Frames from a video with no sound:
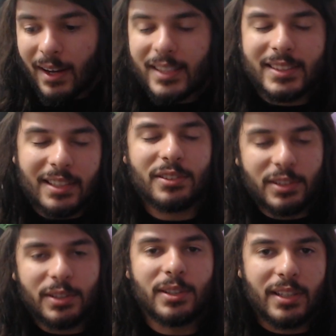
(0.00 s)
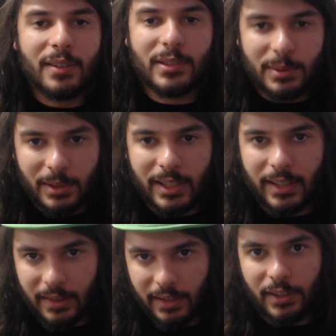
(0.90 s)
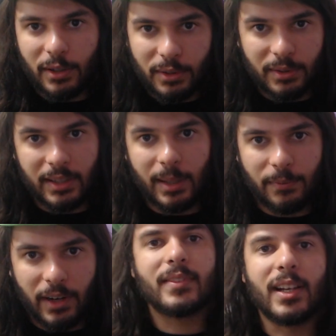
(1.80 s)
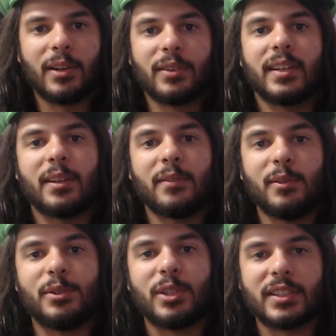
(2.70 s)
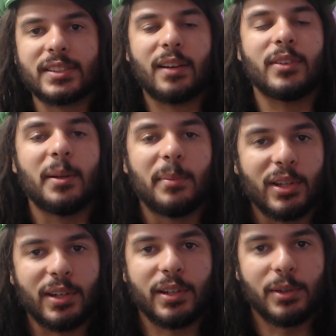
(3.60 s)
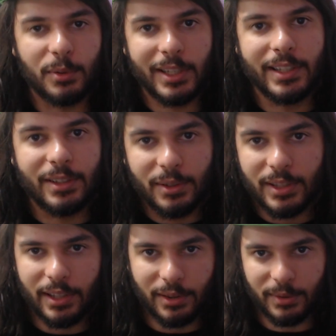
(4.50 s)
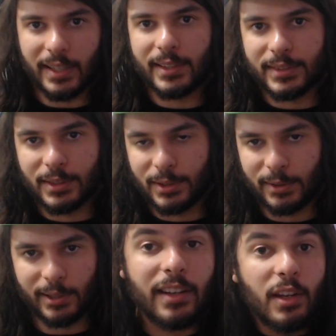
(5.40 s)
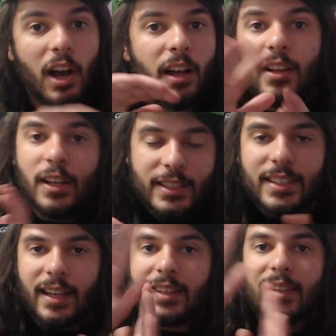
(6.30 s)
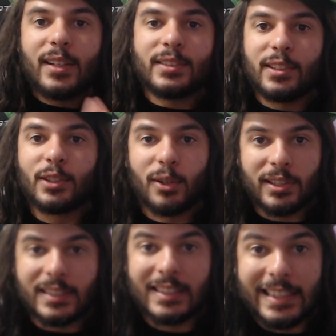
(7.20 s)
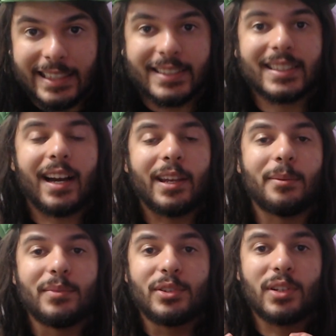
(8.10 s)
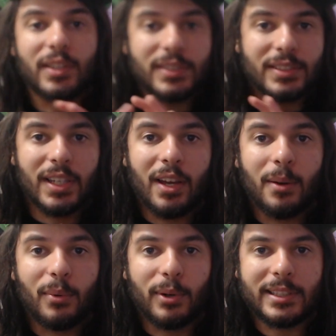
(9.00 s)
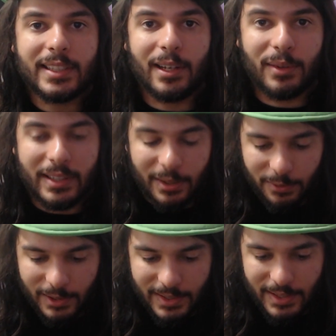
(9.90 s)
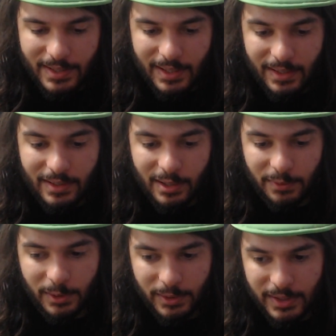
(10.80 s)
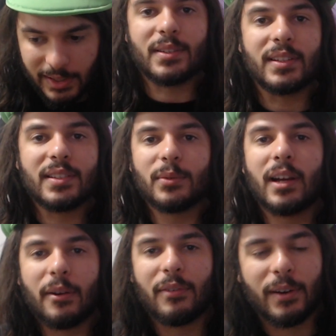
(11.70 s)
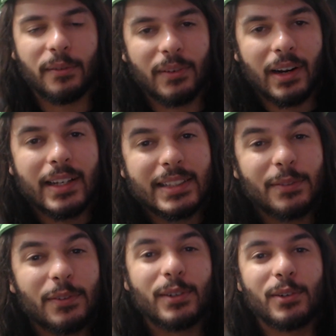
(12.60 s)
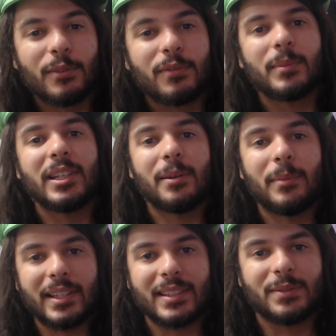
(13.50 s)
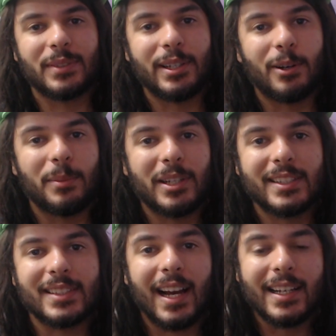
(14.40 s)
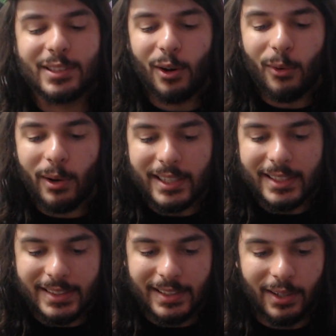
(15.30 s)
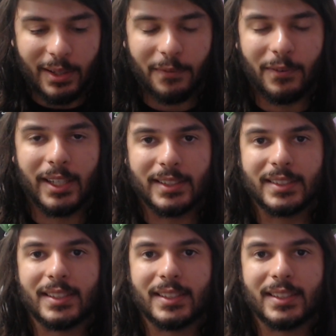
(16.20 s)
Essentially, you could give it to a kid and they can go through the game fine. I don't think if you just have the ability to read, you can get through Thousand Year Door. I'm not saying Thousand Year Door is elitist, I am just pointing out the differences in difficulty. This is why I found it very difficult for me to make this video, because I don't want to sit on the fence.